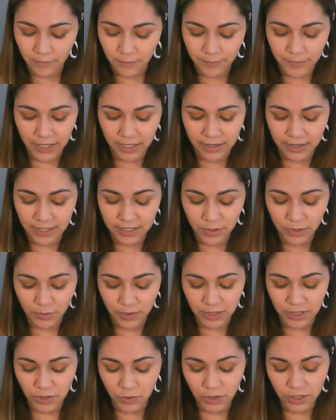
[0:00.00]
in this
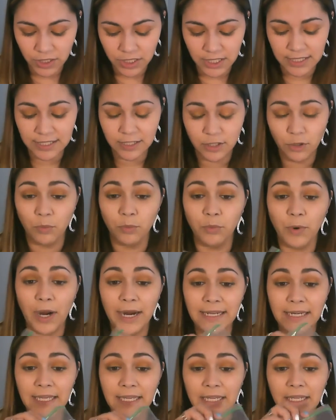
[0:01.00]
resource is the
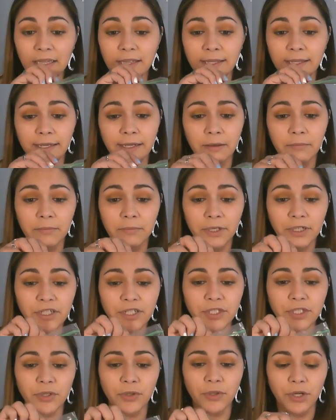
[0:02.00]
writing the number.
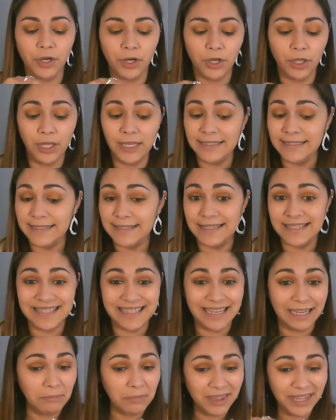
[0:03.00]
So it's the
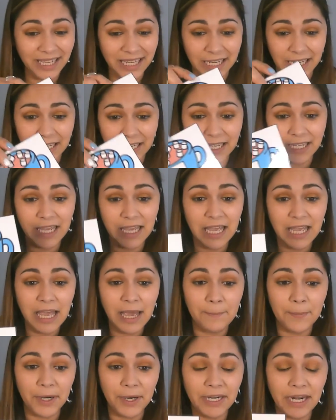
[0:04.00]
same thing,
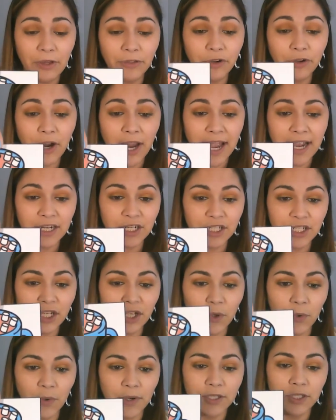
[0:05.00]
but now they're
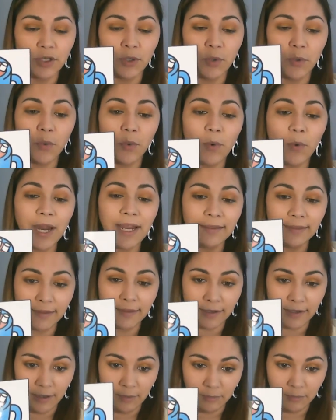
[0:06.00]
actually going to write
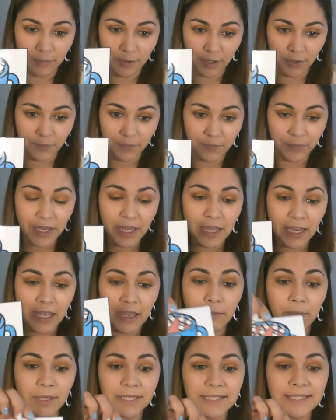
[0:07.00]
the number.
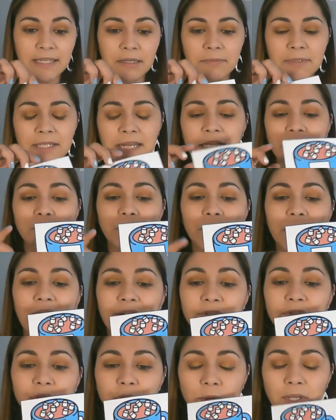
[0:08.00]
But sometimes we
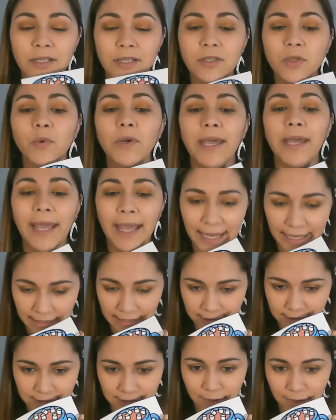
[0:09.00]
have students who
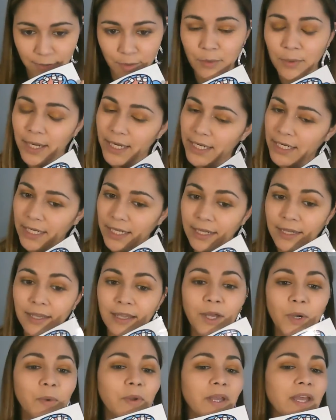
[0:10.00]
hate writing.
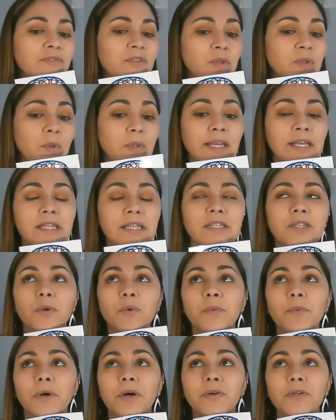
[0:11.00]
We have students
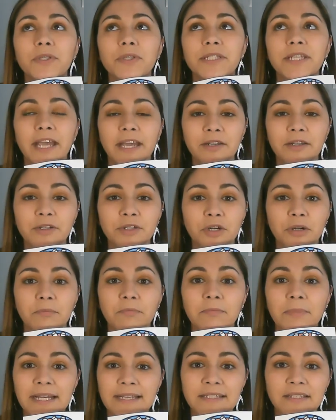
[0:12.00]
who will
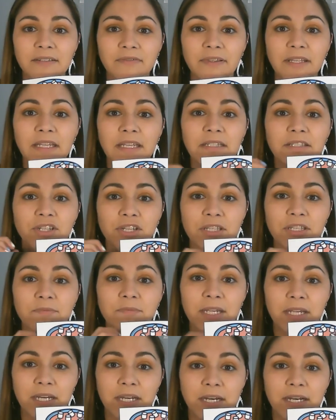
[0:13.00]
tantrum massively just
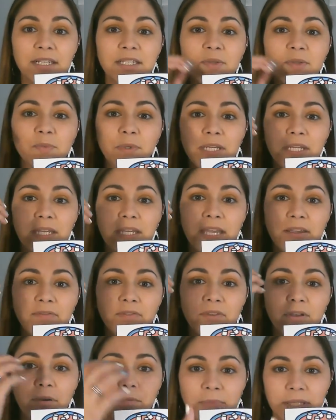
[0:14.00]
because we
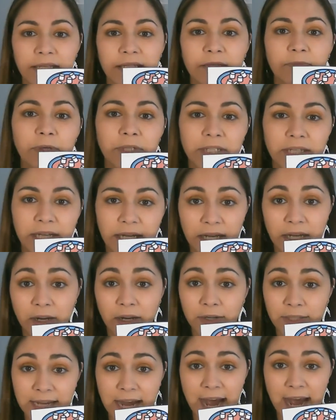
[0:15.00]
gave them this
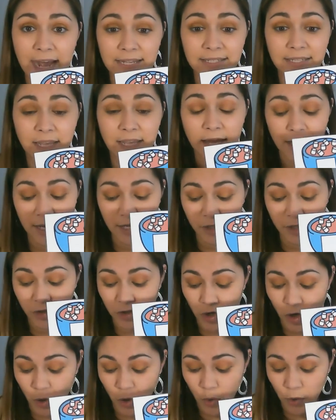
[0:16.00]
particular task.
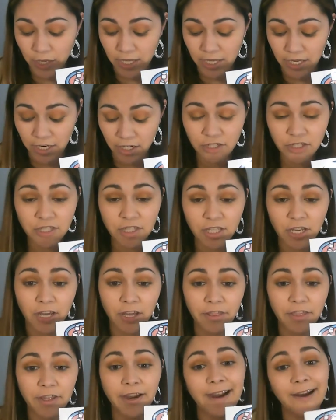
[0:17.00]
So here's the
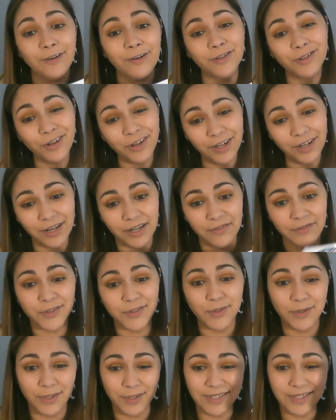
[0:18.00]
other alternative
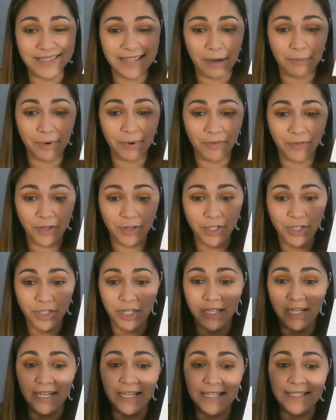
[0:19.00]
to this type of
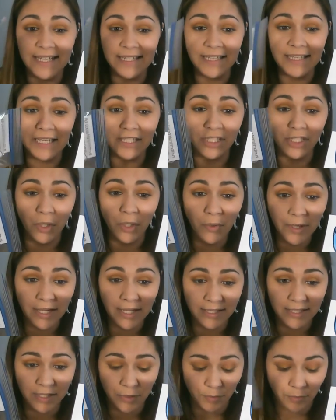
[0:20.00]
version, is that they don't
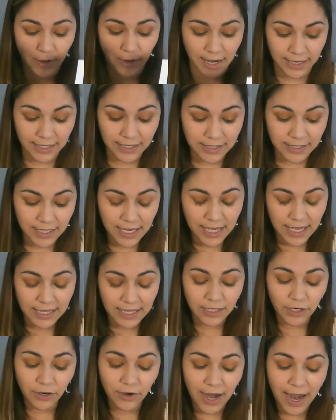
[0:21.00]
get to write.
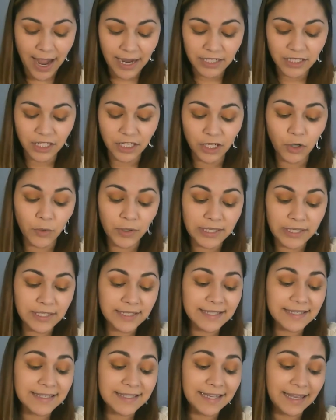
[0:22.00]
They're actually going
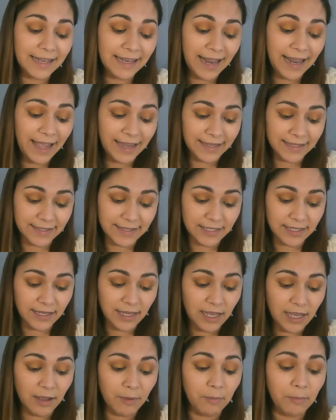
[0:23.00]
to select.
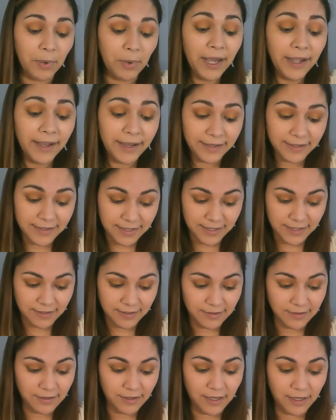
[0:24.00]
But
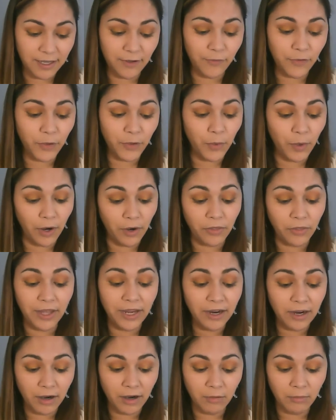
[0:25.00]
if you are
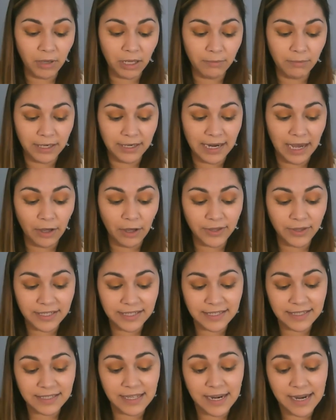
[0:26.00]
there, maybe now
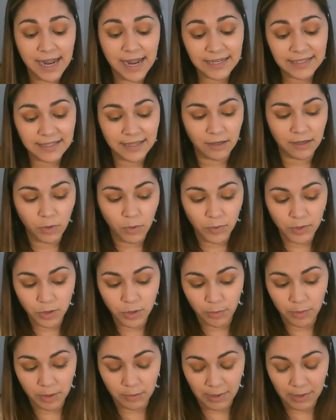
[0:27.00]
this is the next level,
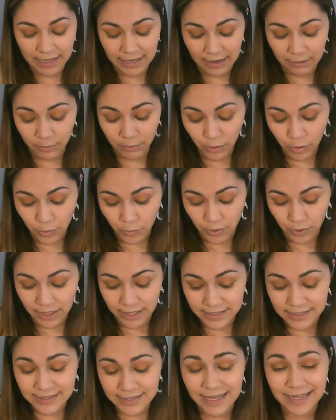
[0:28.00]
which will be my level
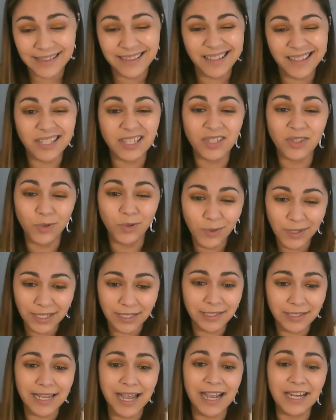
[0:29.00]
3, is that the
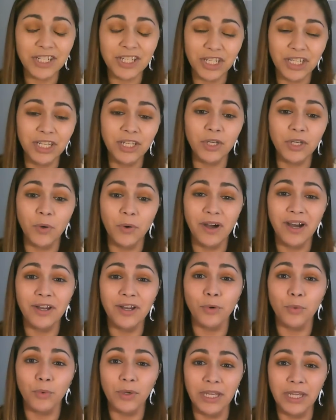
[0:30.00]
students actually know how
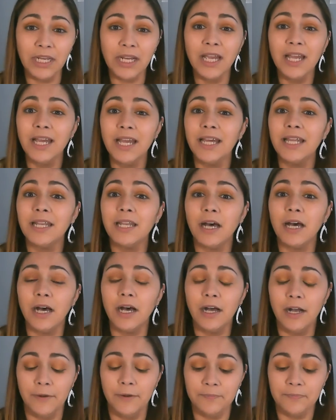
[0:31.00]
to read
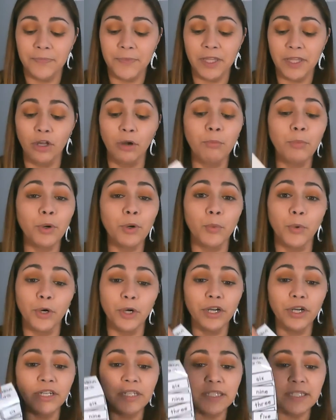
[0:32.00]
number
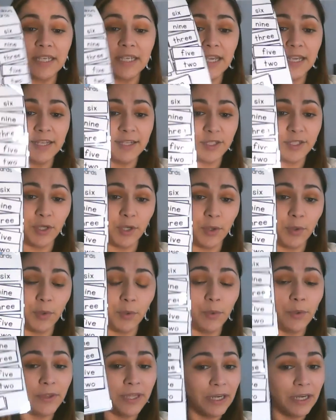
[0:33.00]
words. So they